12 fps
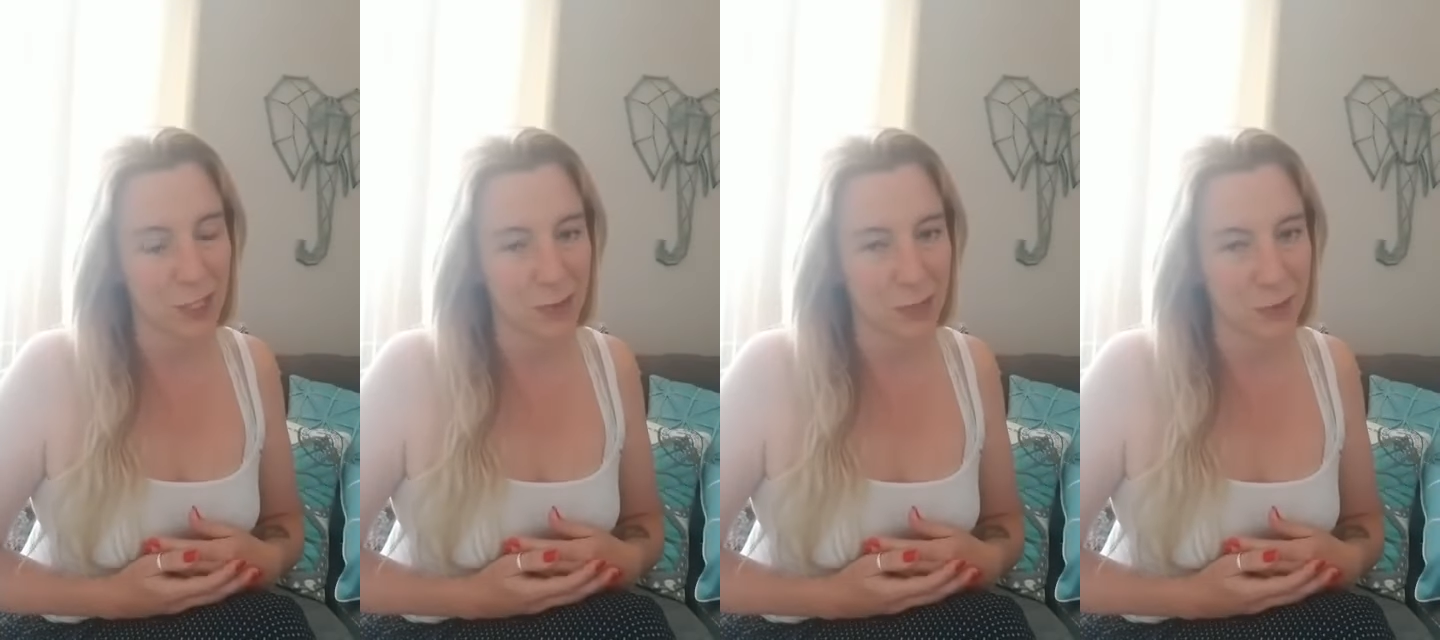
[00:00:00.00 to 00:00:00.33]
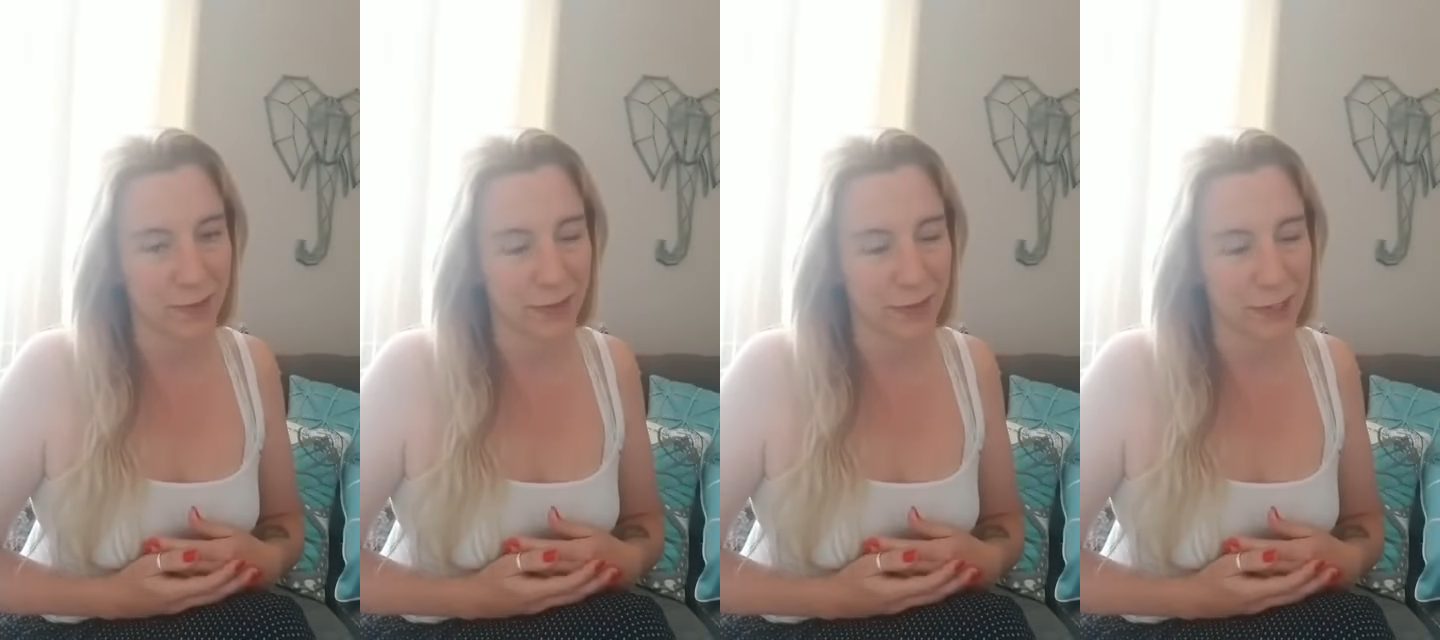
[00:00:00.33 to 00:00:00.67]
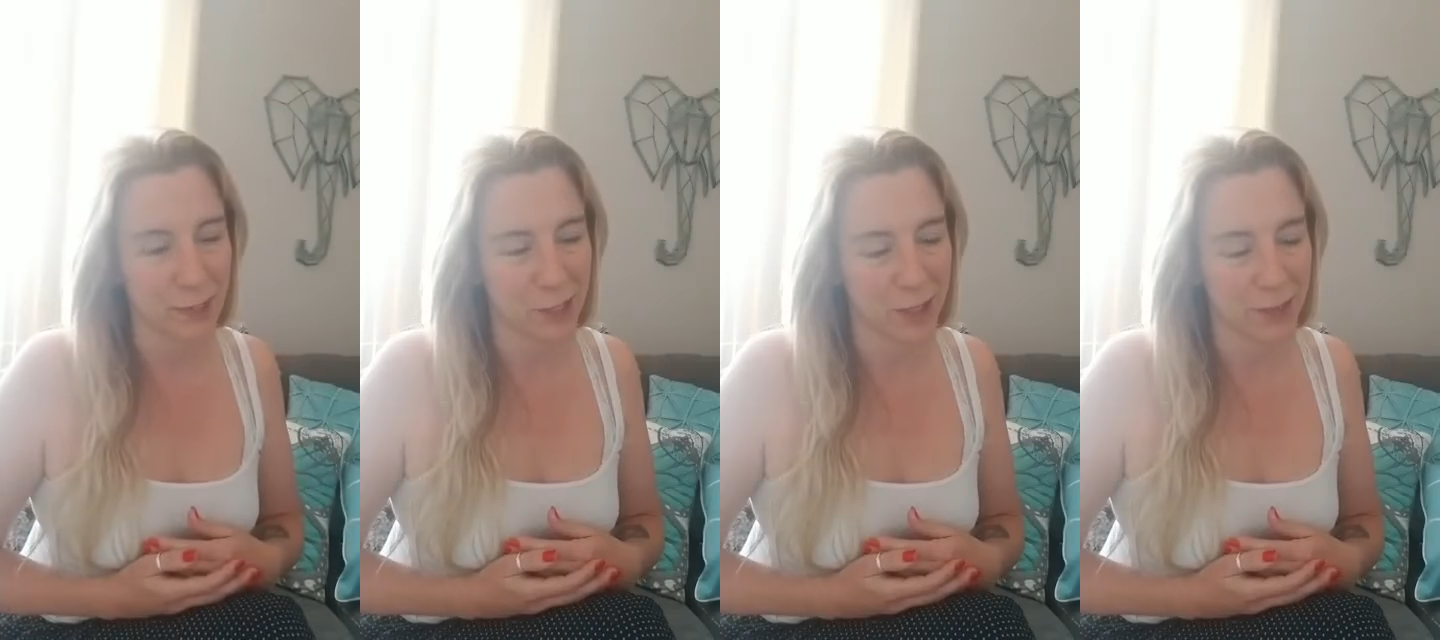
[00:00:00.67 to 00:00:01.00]
you don't do a very
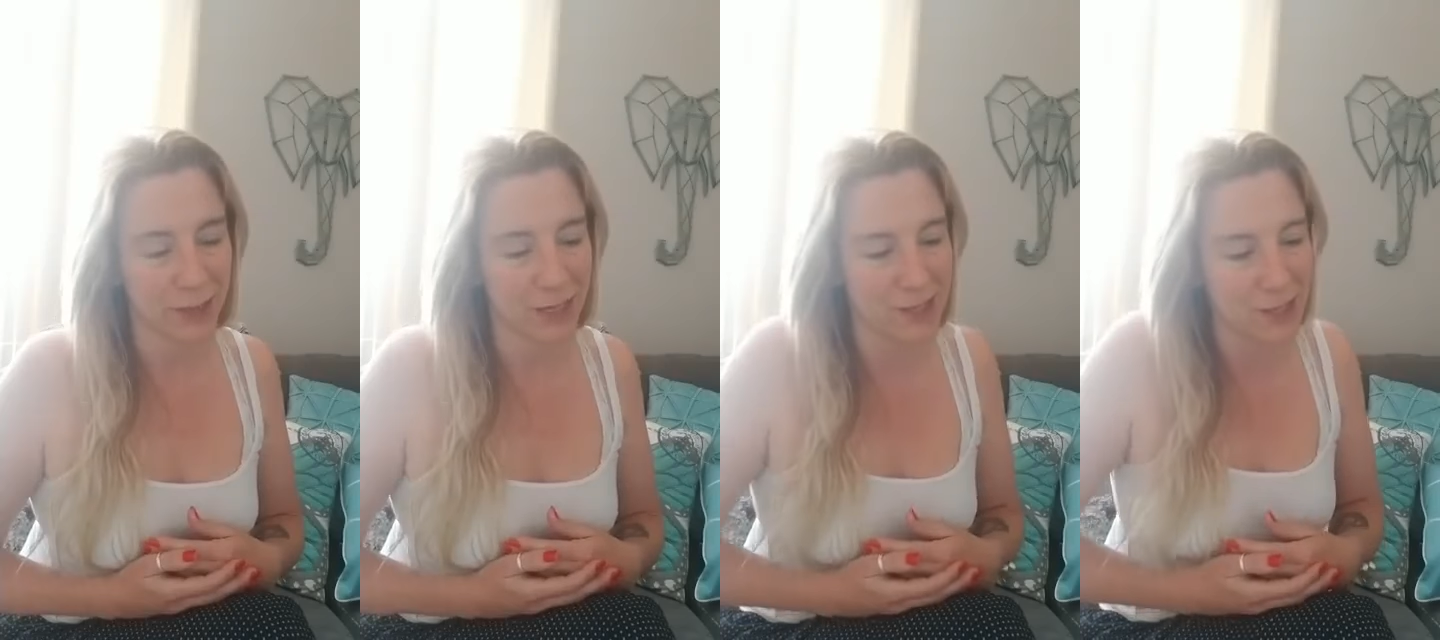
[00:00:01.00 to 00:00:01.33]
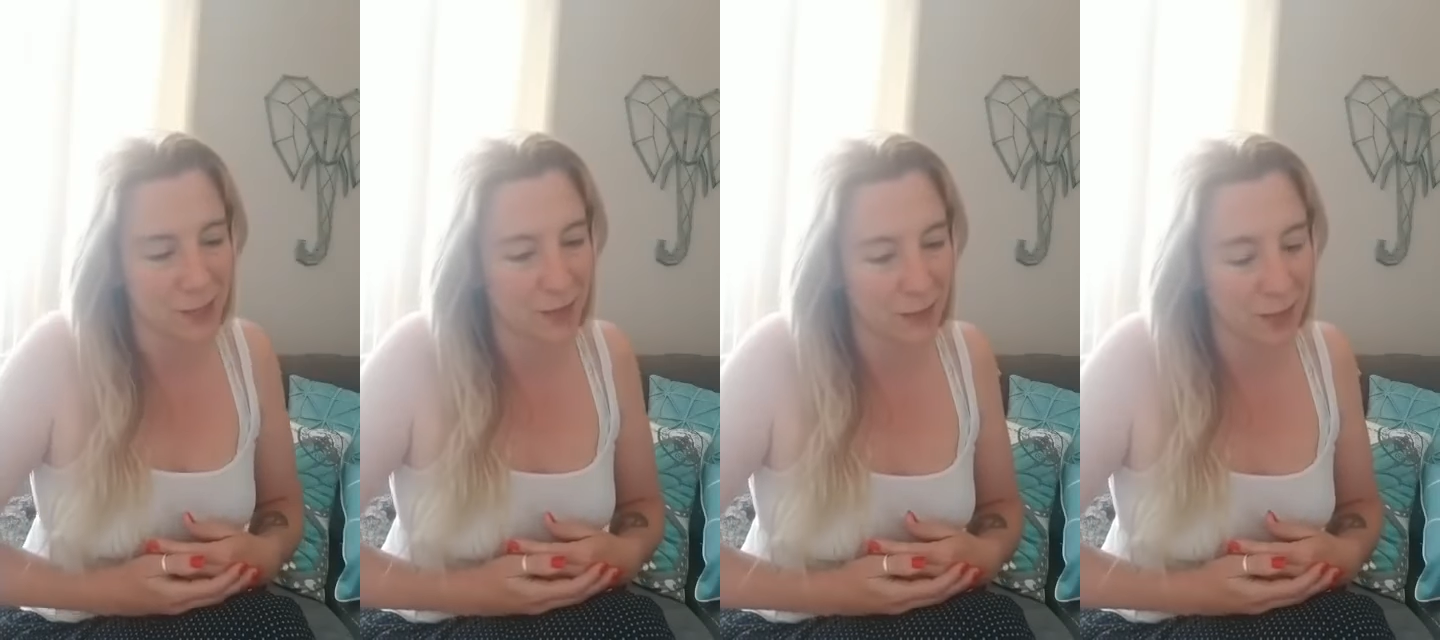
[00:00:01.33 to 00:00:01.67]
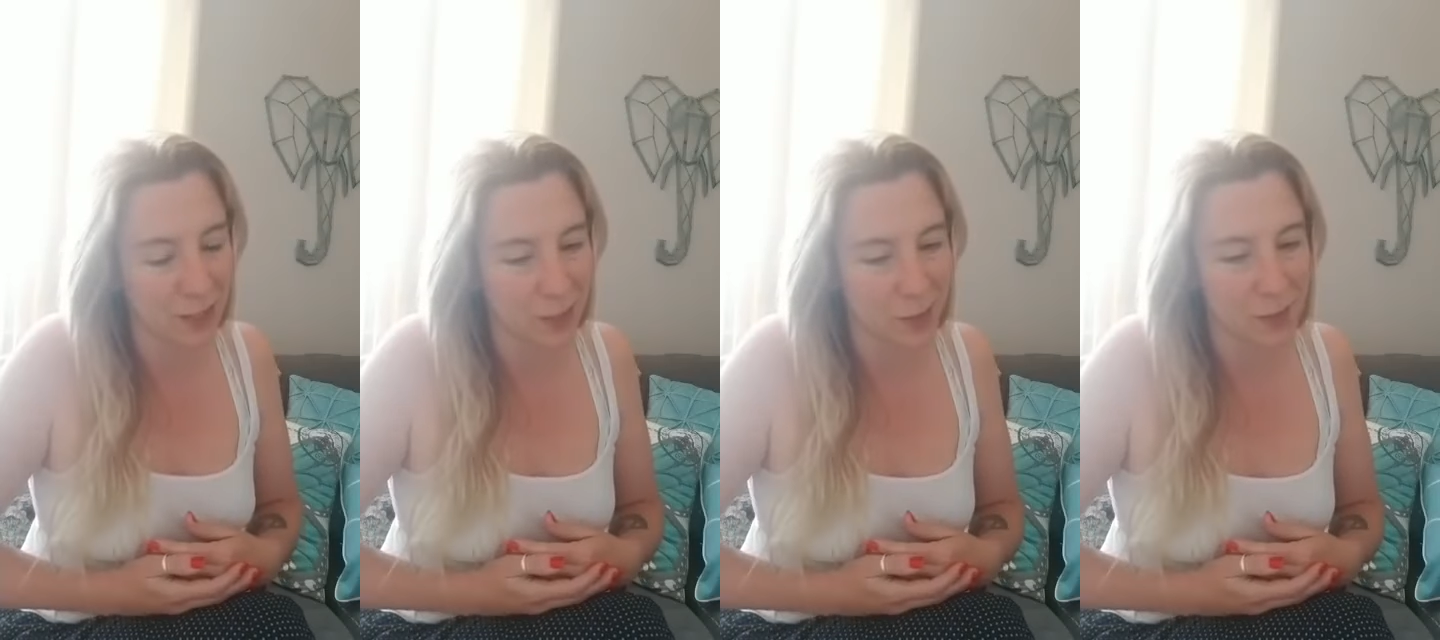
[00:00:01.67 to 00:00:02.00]
good job at it. So there
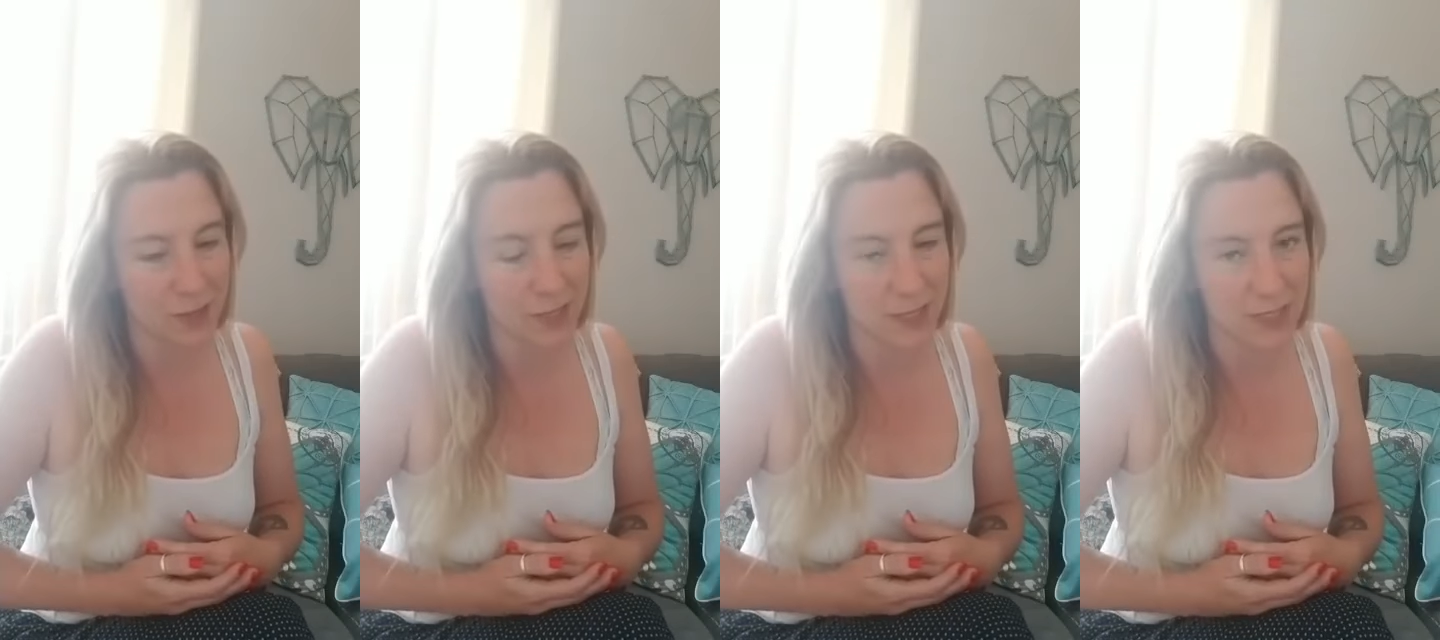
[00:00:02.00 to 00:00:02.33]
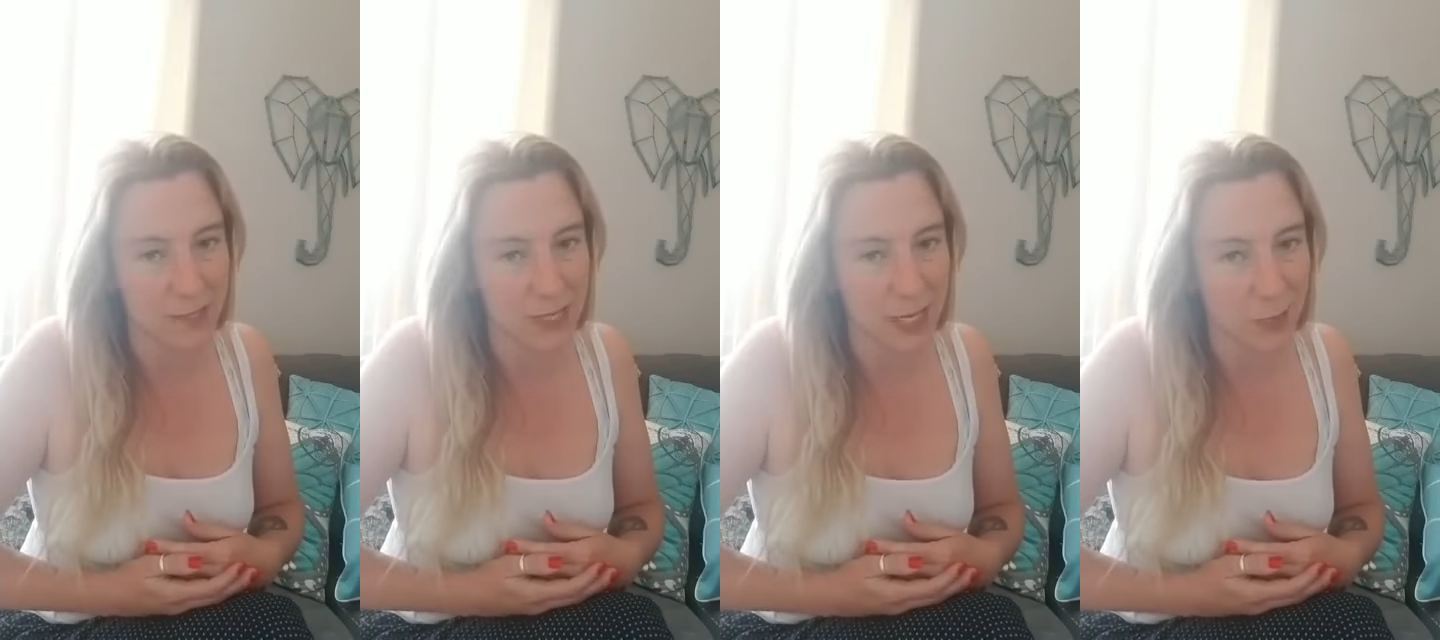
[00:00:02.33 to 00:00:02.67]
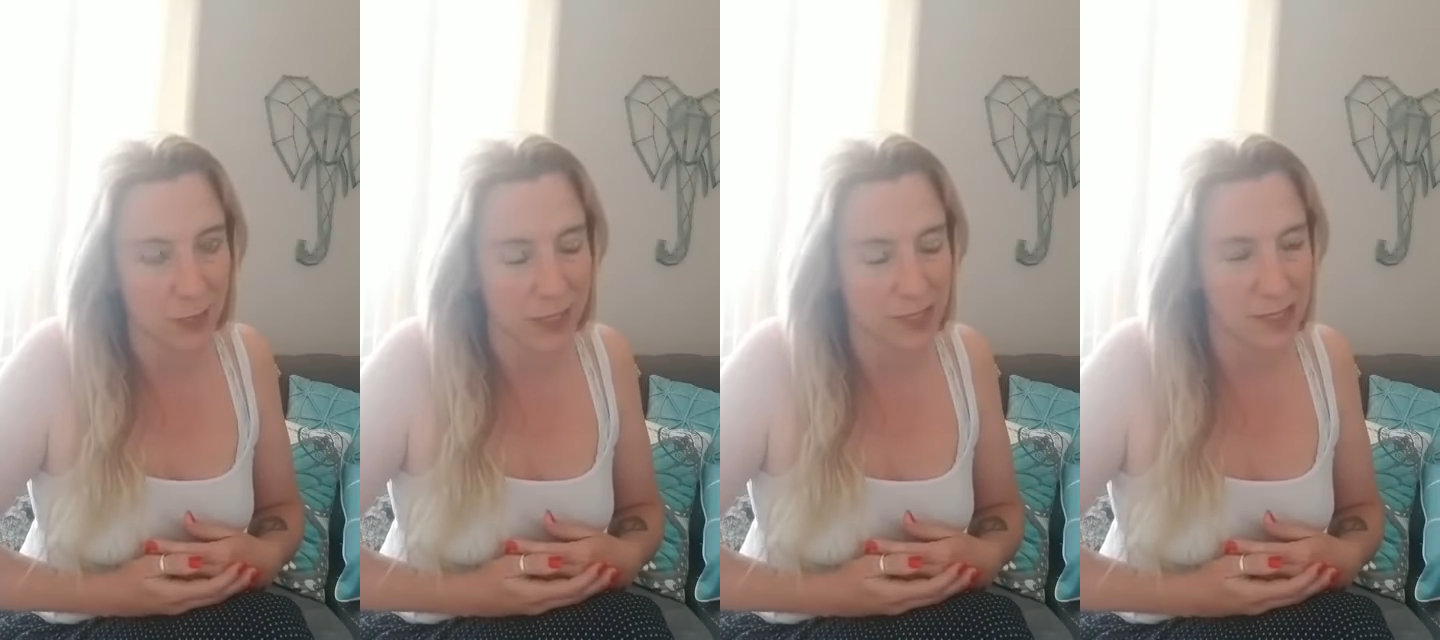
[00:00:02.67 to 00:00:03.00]
you go. There's some
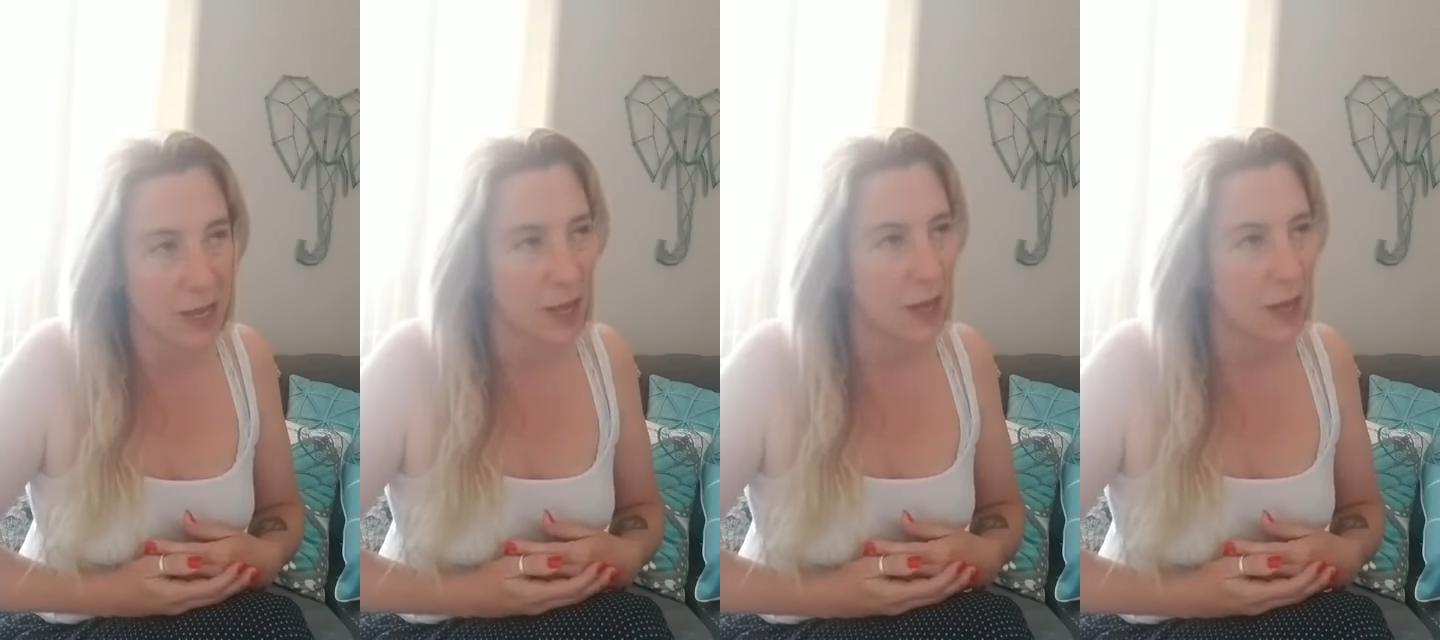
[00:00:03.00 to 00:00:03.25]
takeaways.